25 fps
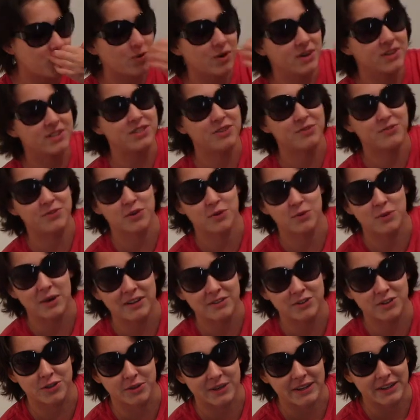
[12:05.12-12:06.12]
Of course, if you're
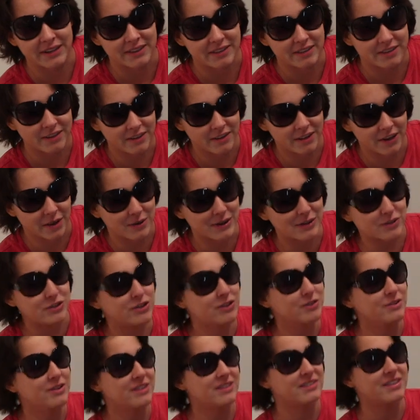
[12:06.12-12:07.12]
wondering, you know, as
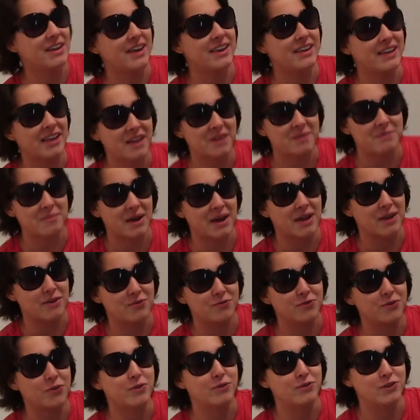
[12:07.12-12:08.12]
soon as I get my
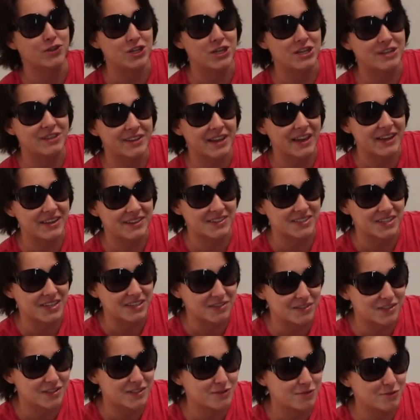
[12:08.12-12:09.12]
full G
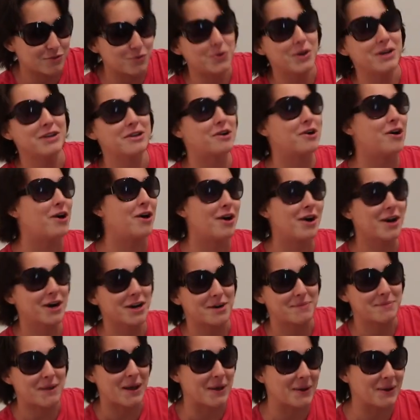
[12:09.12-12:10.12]
license, what
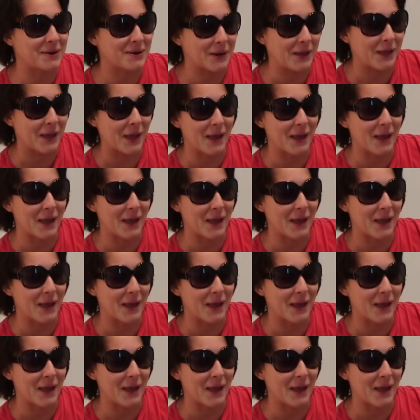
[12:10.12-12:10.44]
car am I gonna